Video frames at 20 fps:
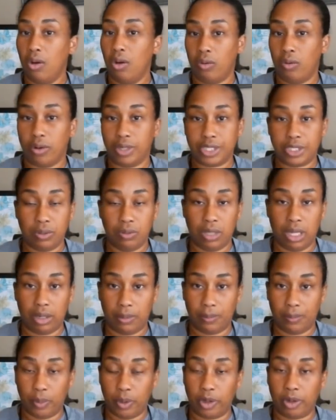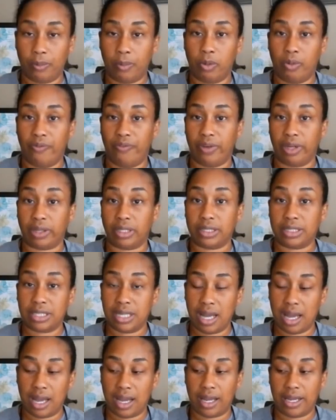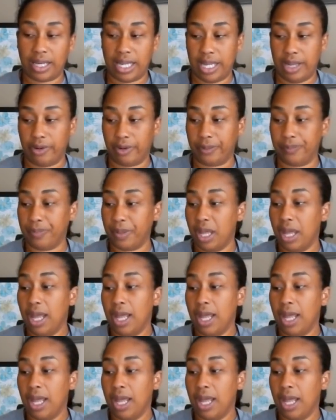or a $2 printable for the Tide here.